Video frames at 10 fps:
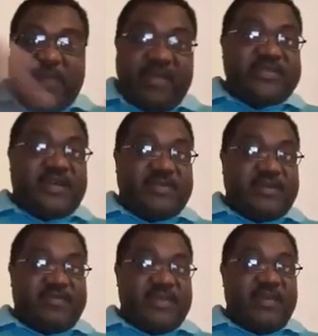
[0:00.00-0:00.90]
Bank of
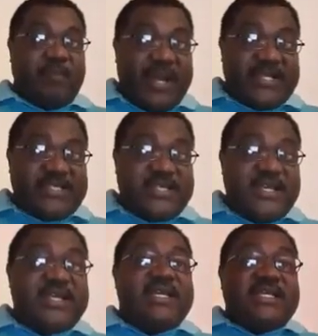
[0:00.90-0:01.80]
Zambia, plus
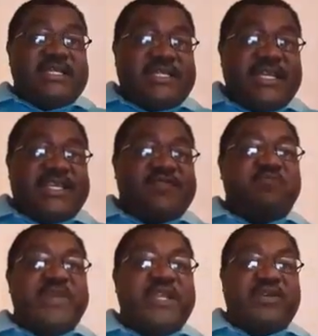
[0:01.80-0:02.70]

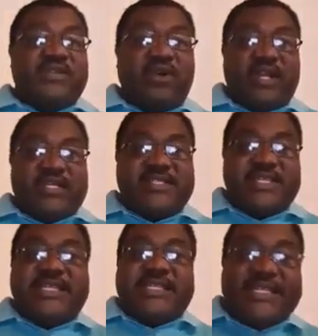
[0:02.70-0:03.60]
$6 billion
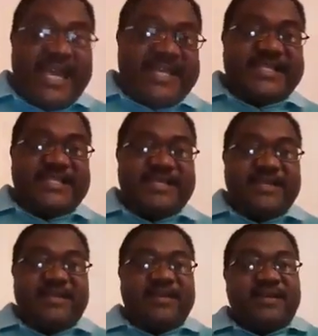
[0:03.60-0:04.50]
in debt
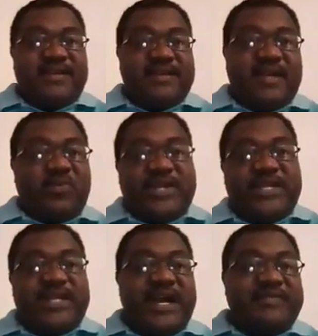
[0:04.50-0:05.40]
that we
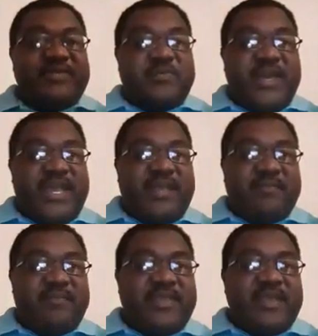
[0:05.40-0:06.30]
didn't have to pay.
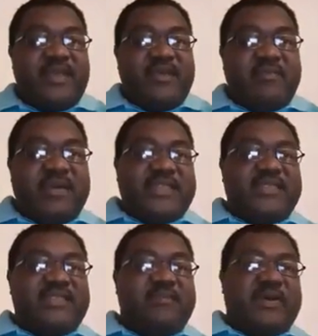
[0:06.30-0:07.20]

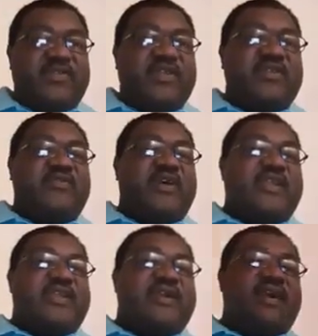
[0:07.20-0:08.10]
But the Patriotic
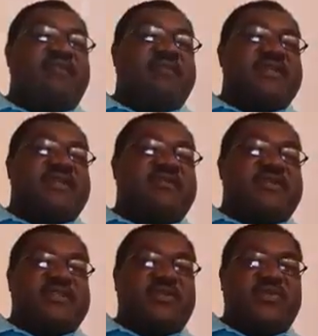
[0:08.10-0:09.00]
Front government under
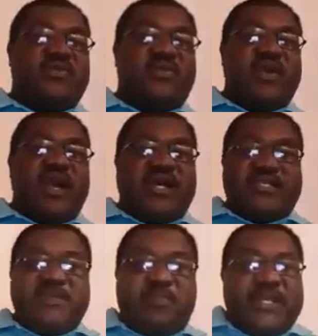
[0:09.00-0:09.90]
Mr. Lungu
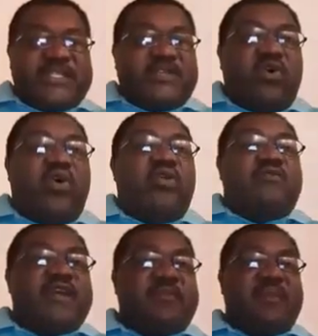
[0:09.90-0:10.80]
has depleted all
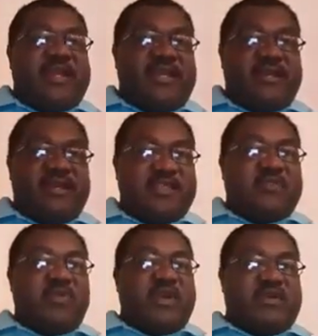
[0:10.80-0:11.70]
of that money.
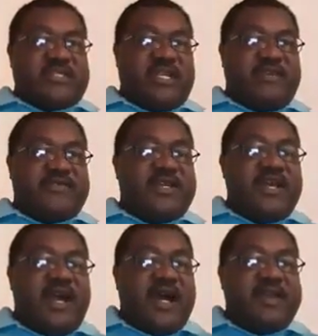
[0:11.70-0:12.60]
that one hour left,
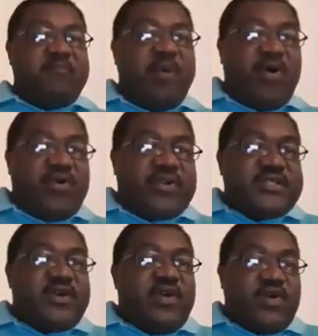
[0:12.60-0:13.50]
and
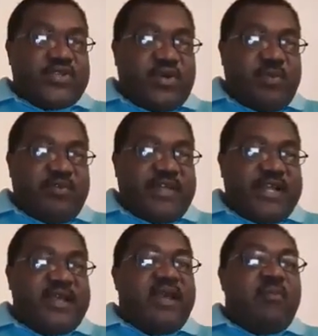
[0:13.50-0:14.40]
borrowed on top of
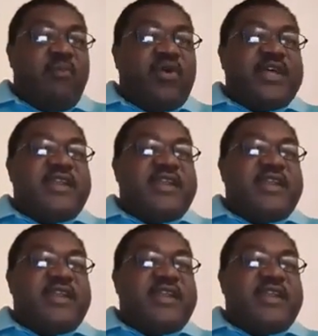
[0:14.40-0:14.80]
that more